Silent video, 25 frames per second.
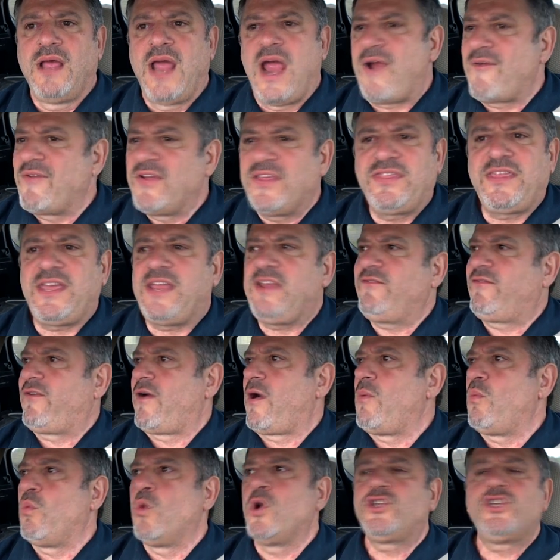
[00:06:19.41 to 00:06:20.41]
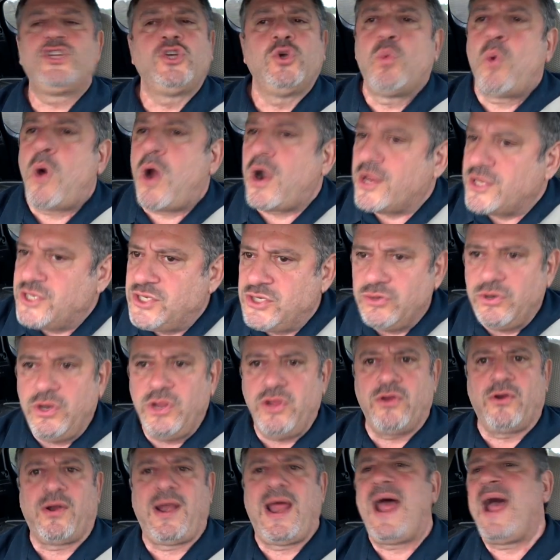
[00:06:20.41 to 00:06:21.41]
Everything from what you want to do to
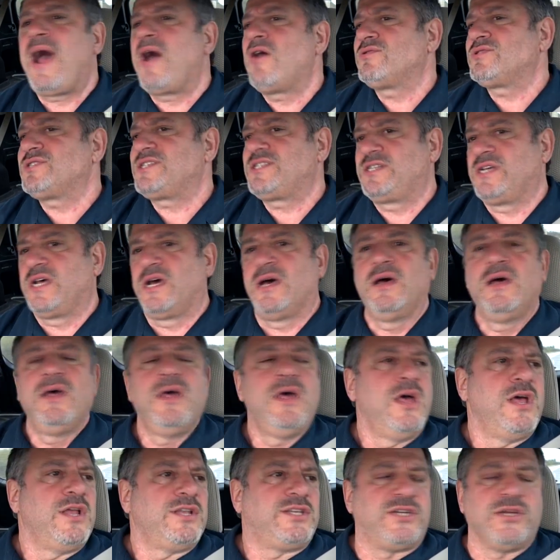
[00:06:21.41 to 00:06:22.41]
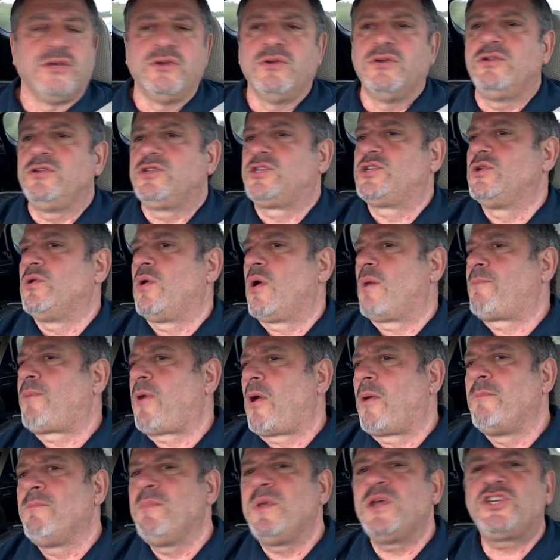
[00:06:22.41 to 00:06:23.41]
your house to, to, to a
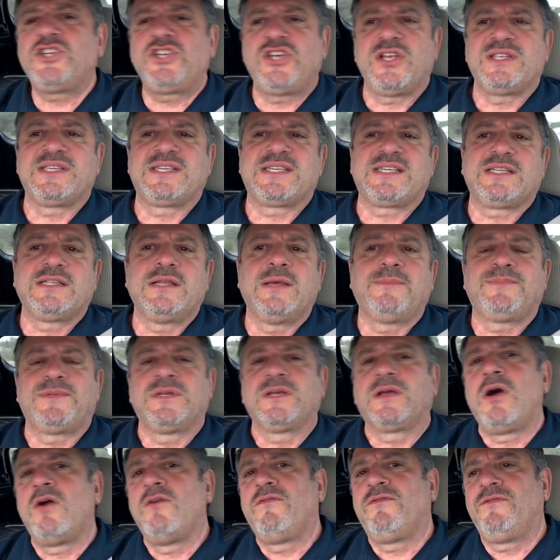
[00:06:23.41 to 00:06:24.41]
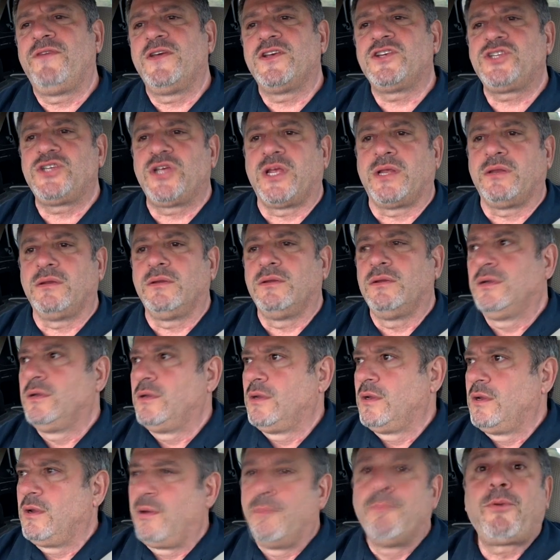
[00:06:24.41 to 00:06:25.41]
permission slip to go fishing.
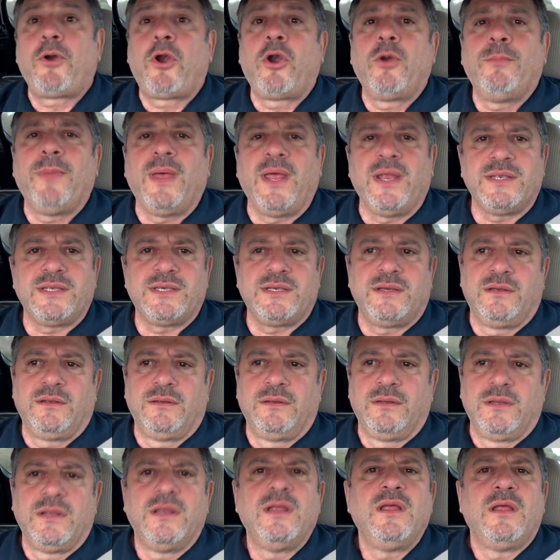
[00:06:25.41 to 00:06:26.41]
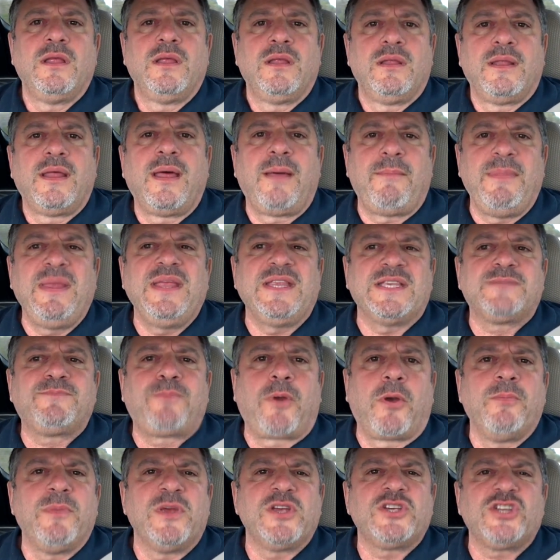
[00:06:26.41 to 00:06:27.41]
Permit. That means
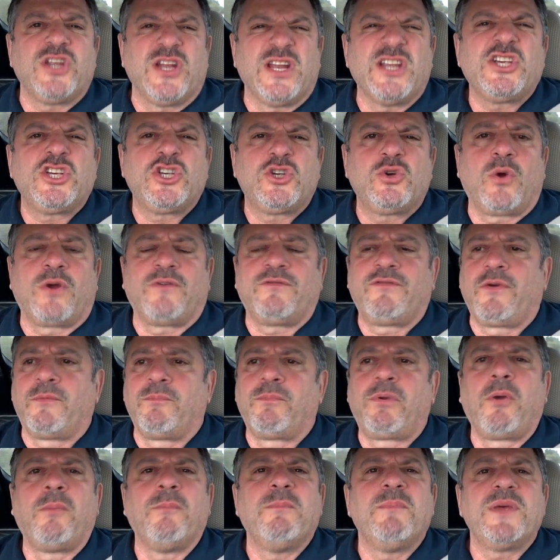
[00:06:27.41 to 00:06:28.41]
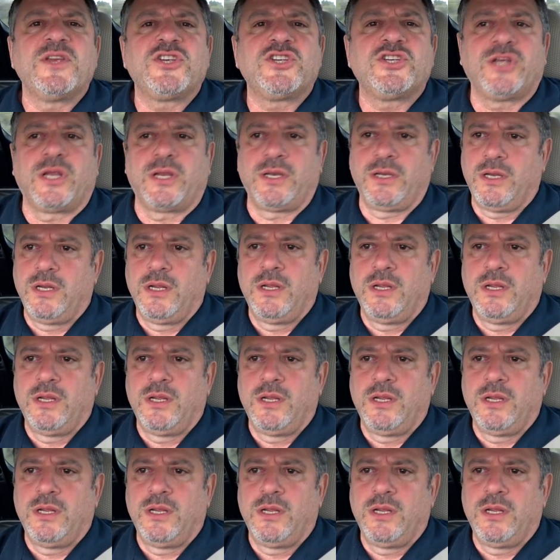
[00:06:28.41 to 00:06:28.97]
permission. It's short for permission.